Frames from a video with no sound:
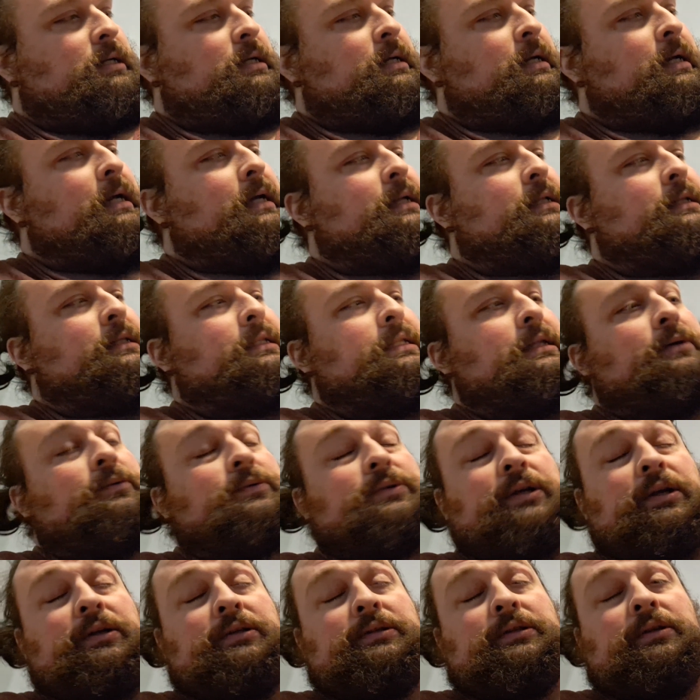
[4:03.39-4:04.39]
And it
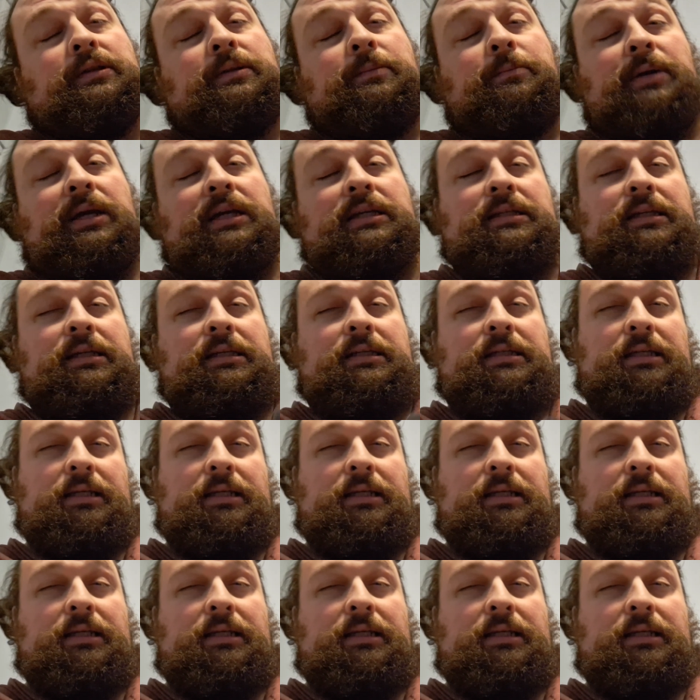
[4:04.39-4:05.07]
was also the basis